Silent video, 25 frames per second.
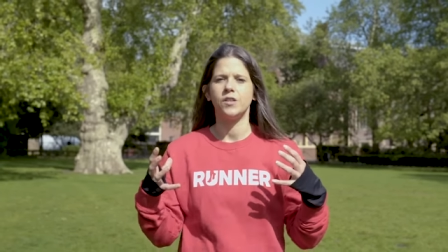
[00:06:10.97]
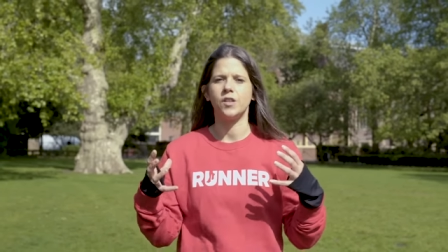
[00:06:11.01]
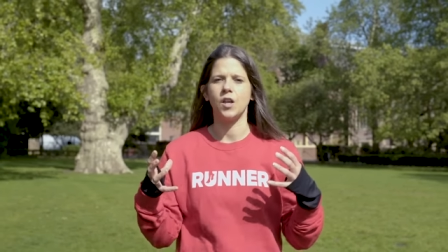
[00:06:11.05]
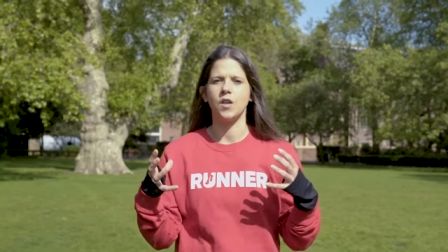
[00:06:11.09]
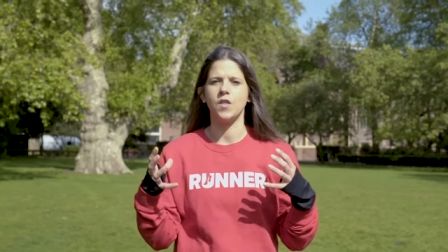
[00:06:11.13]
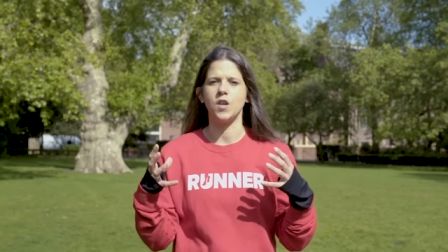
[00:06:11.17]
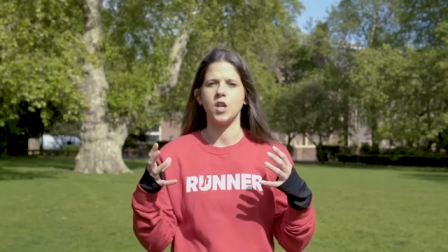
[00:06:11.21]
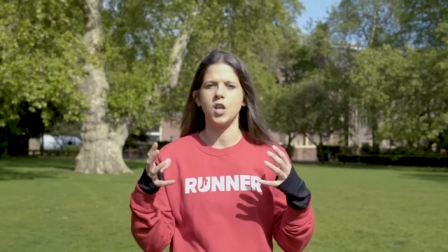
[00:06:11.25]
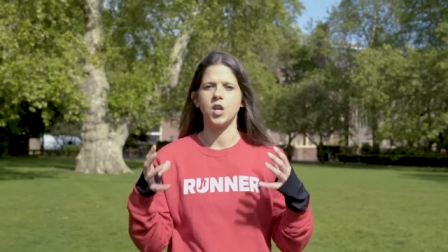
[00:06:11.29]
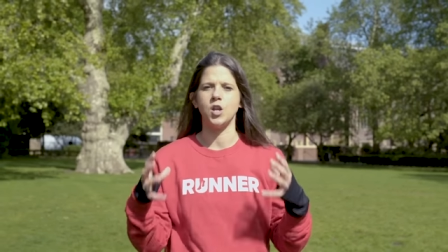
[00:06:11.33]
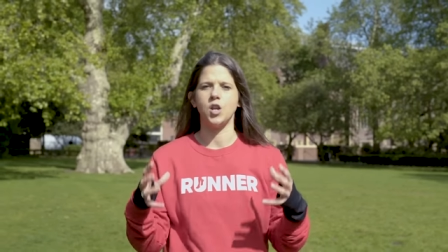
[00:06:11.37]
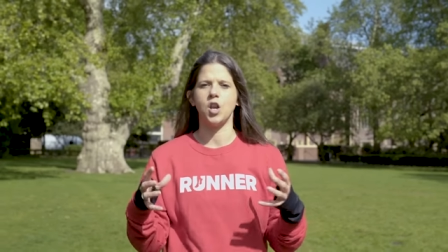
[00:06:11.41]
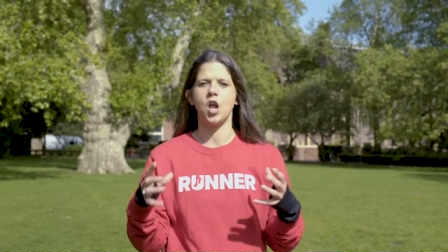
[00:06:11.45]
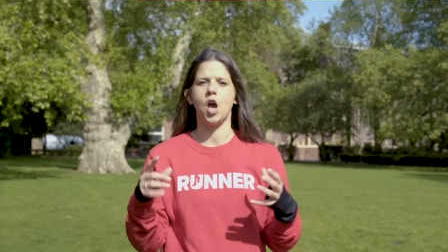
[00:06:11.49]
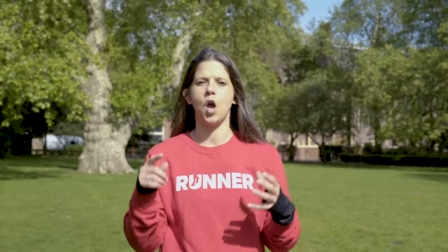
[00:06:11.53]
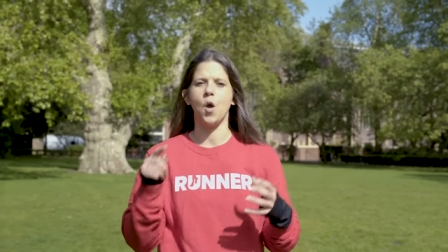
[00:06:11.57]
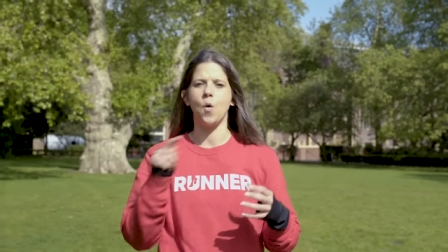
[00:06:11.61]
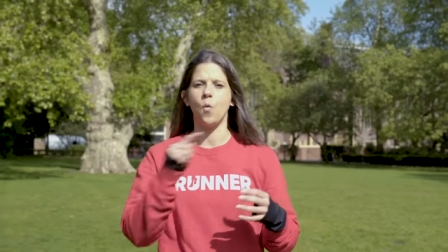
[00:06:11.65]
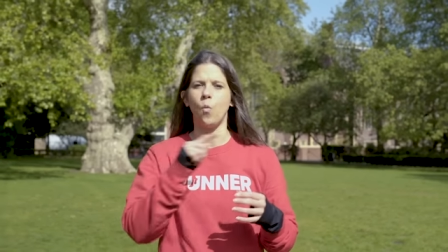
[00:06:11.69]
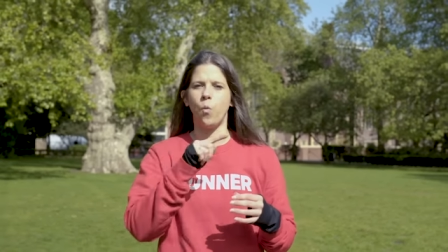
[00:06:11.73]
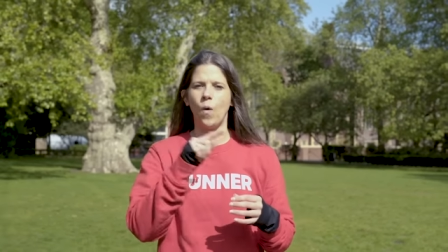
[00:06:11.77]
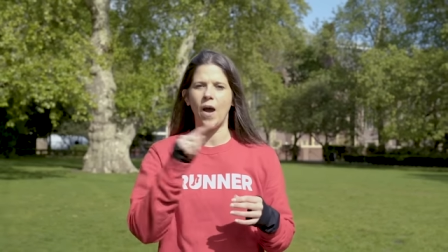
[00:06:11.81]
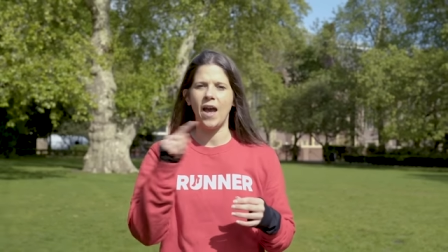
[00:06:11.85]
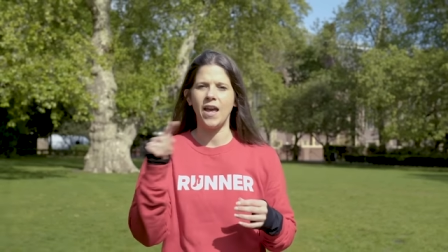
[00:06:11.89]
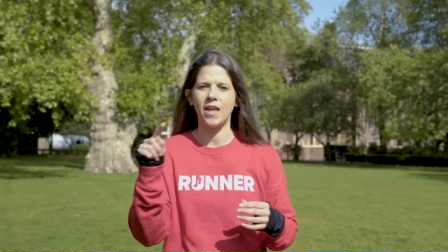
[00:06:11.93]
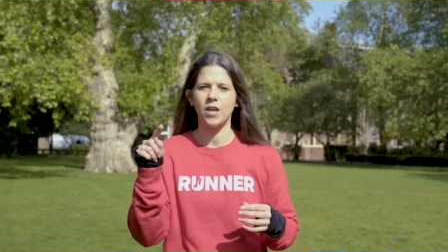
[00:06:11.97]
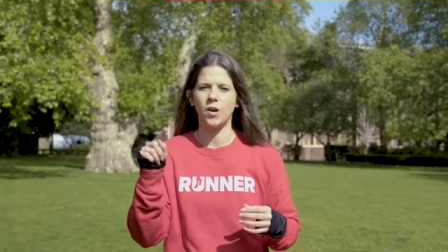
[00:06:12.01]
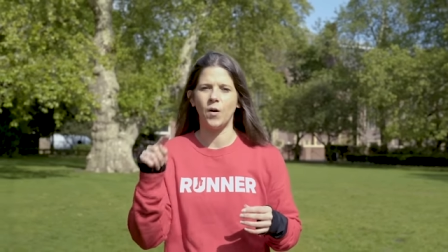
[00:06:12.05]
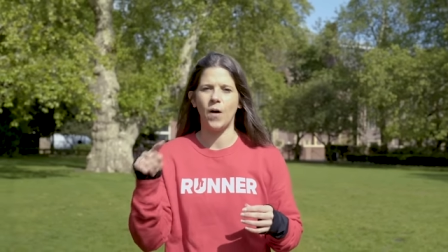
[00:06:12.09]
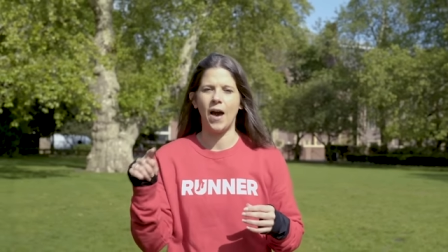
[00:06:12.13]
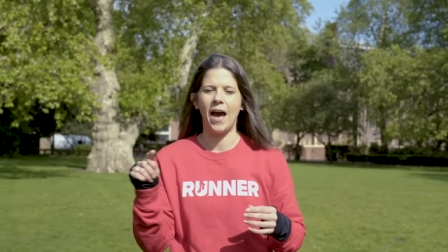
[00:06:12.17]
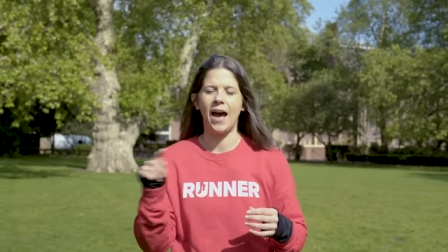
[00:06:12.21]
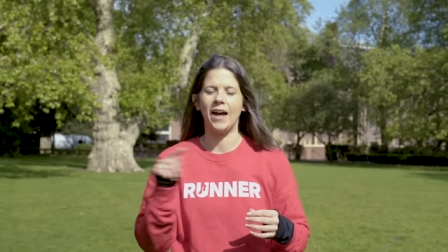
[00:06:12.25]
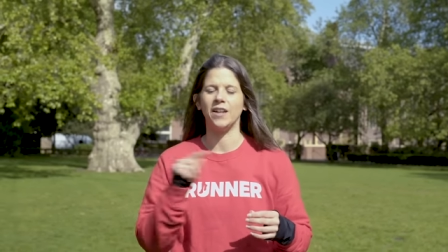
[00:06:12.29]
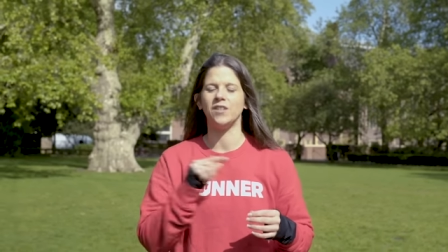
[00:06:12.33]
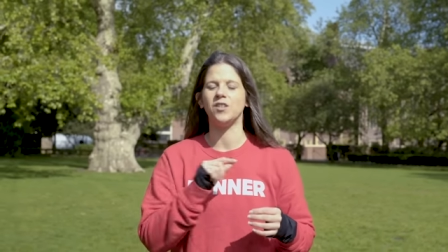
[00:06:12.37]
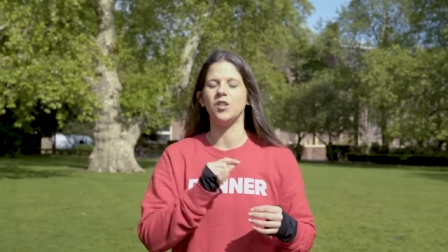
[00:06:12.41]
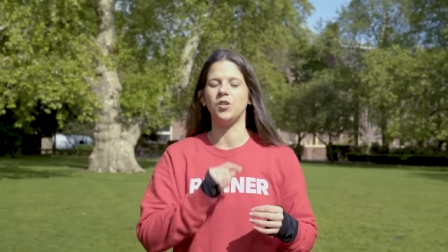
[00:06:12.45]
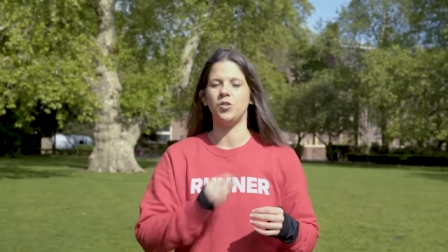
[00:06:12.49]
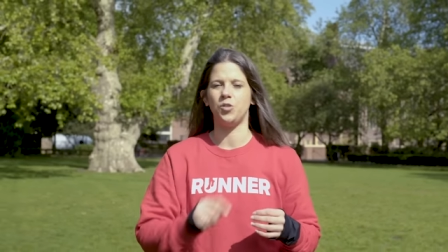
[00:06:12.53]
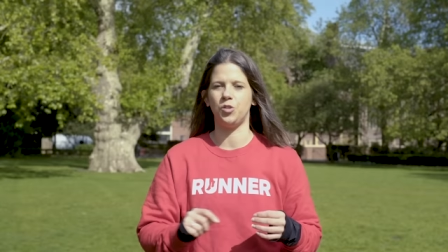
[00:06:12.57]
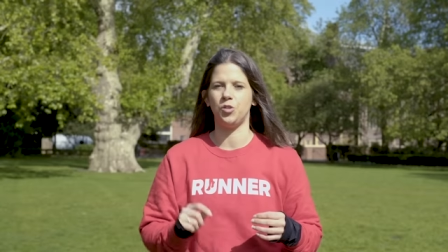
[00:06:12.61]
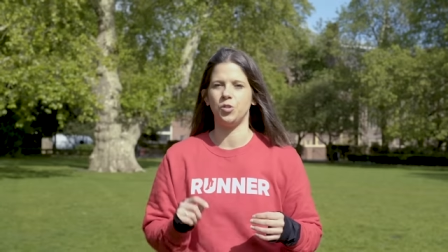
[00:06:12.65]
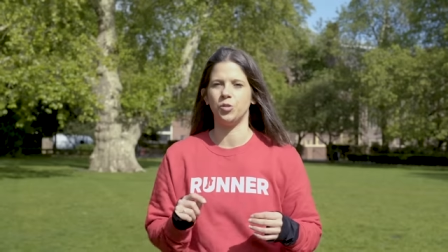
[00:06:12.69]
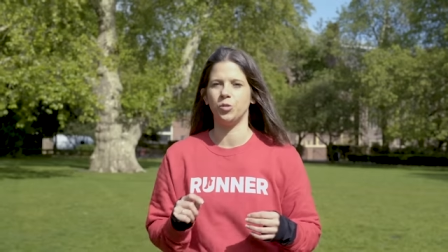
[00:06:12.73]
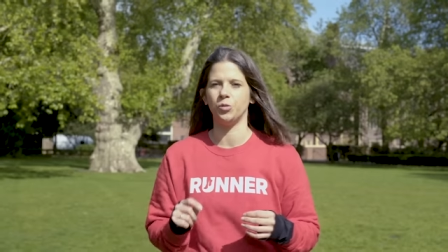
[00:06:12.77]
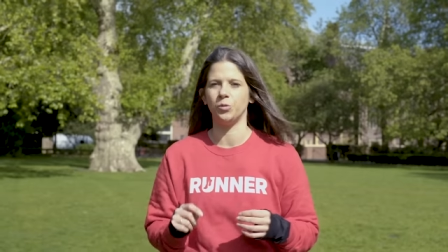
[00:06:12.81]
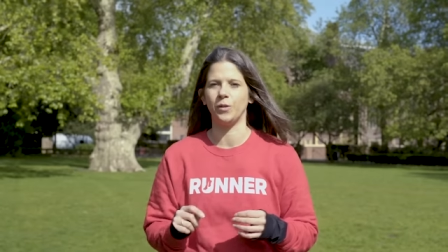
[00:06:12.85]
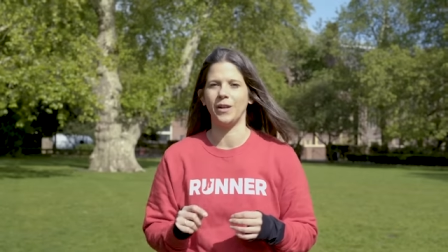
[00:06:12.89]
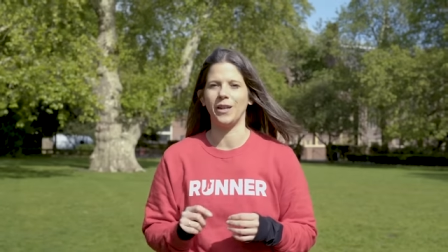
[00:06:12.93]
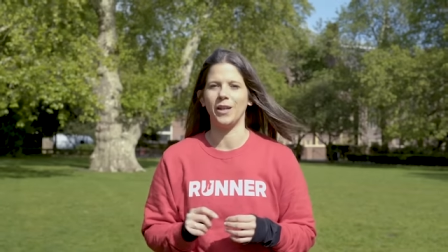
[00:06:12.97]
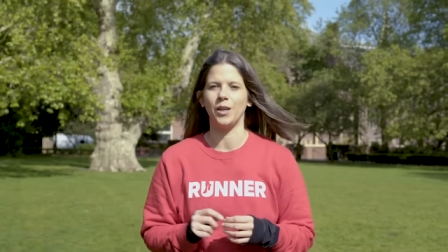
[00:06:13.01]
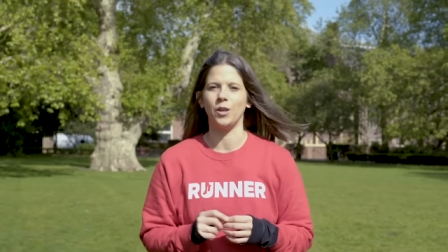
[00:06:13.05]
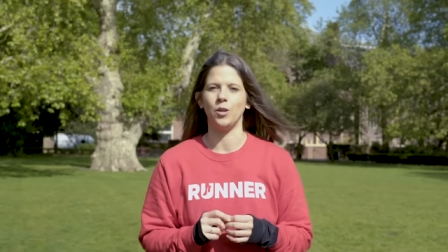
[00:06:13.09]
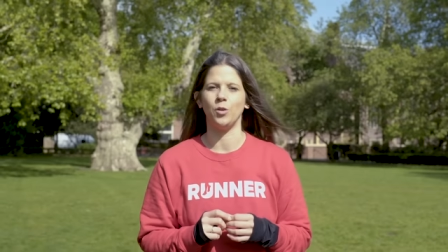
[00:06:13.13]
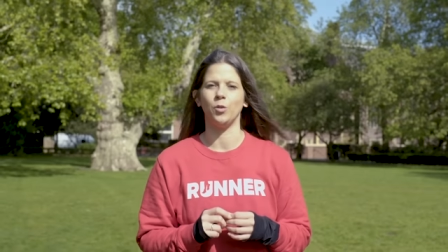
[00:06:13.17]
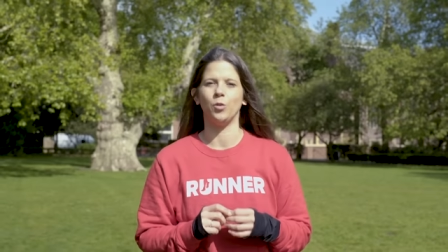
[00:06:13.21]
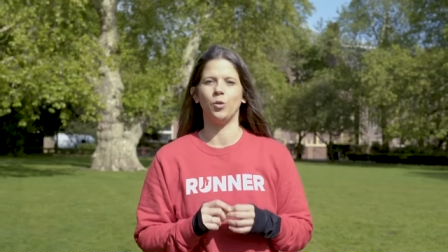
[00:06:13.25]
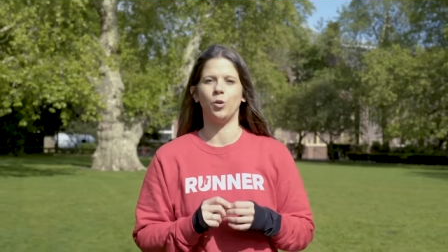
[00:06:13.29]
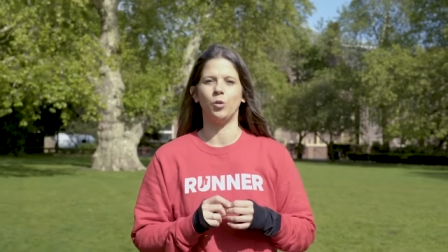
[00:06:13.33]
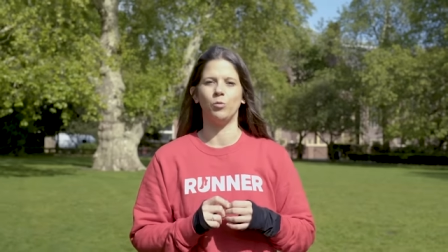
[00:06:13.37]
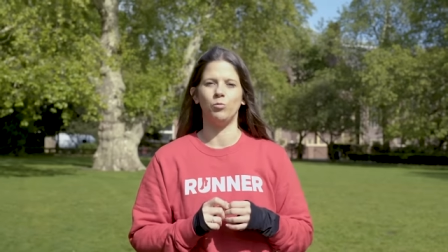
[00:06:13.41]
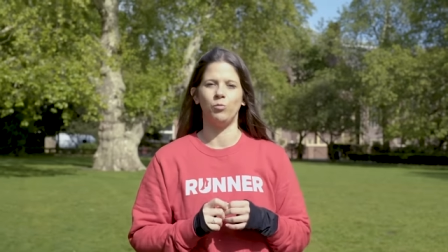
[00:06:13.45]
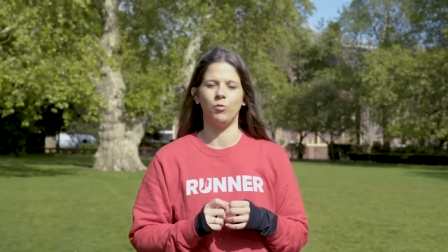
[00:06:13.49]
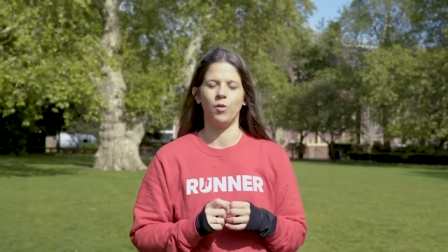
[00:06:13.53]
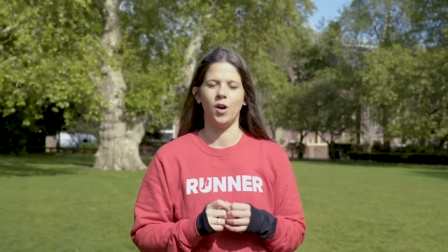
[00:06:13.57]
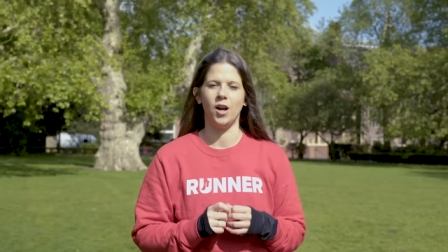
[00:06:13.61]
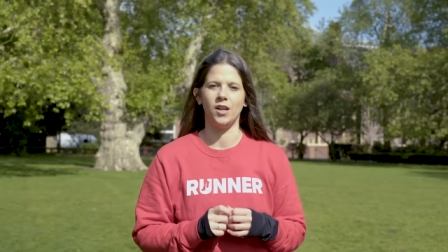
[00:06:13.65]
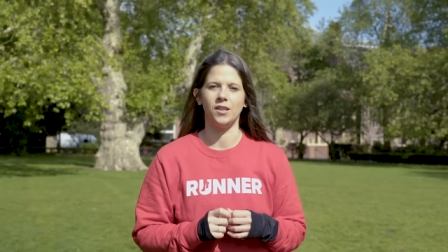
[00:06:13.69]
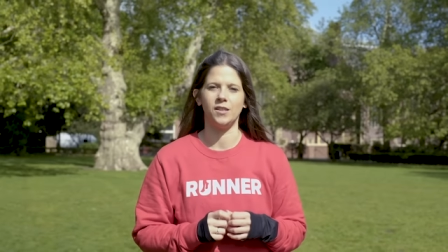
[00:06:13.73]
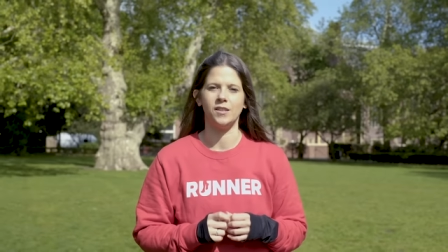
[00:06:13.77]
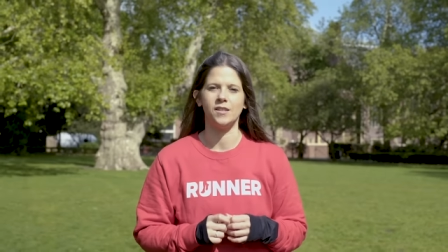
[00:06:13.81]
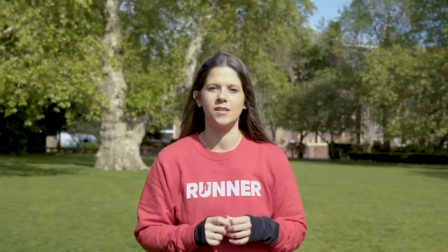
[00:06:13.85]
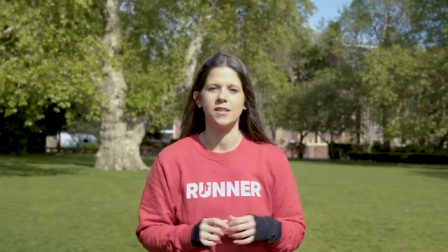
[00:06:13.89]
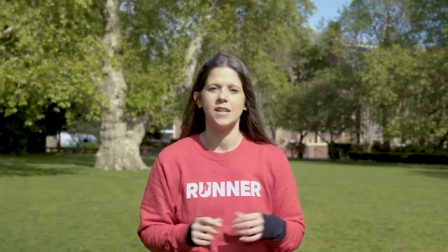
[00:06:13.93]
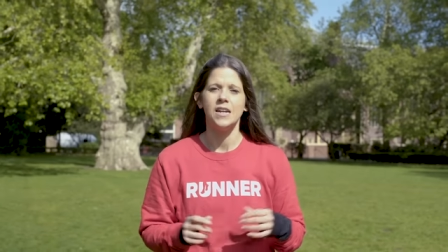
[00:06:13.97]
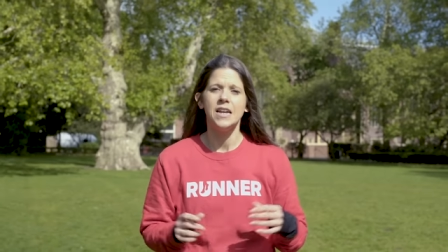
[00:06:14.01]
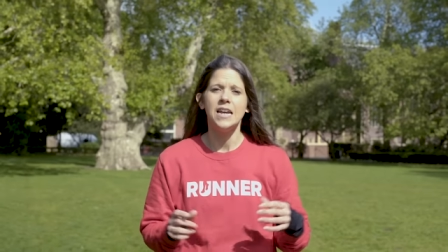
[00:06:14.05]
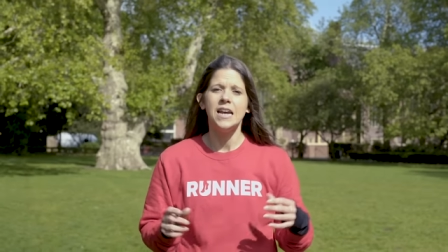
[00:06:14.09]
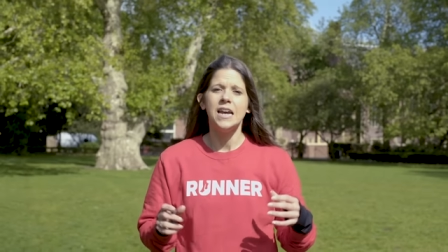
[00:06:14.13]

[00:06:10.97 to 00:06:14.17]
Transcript: so that you know where you're at during your runs.